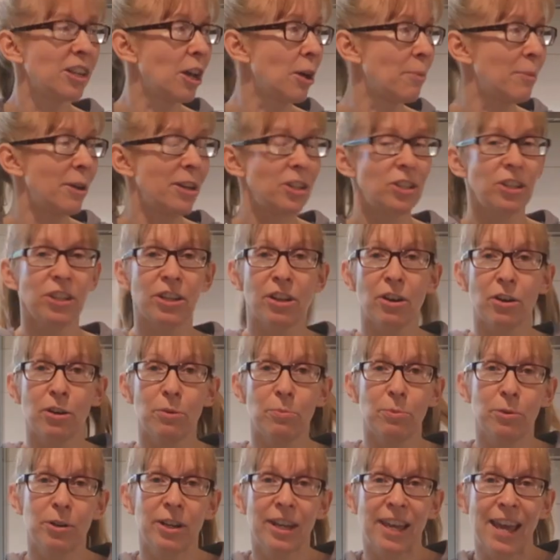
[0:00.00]
I'm actually going
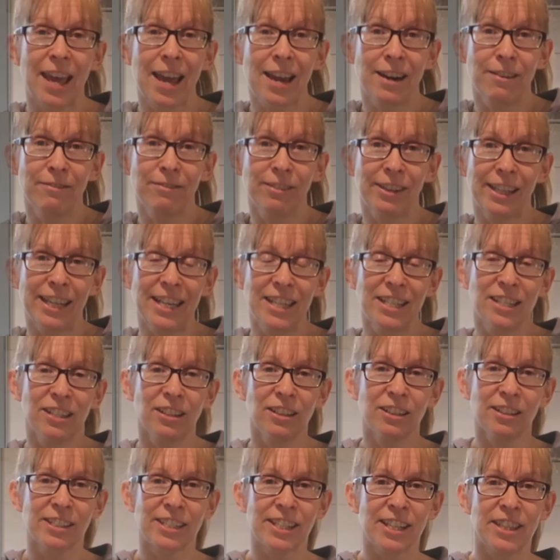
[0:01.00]
to put a can of
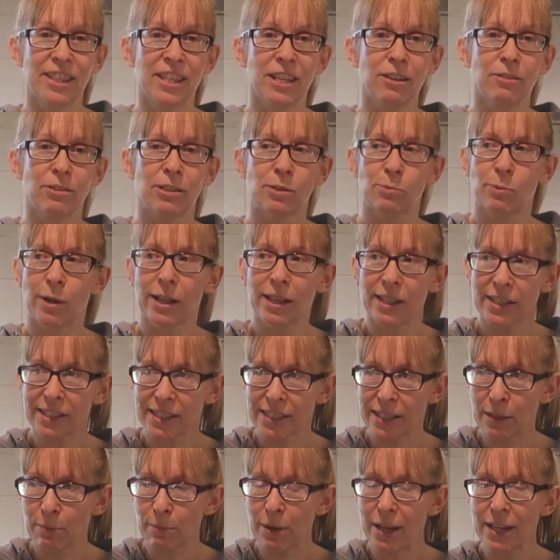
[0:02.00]
lentils in there as well as
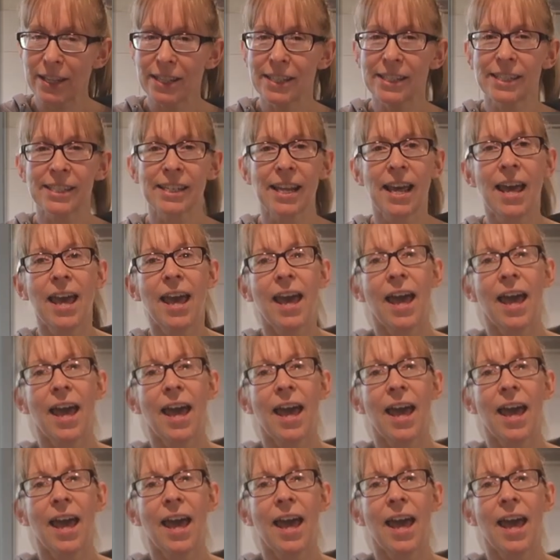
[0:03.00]
the mince.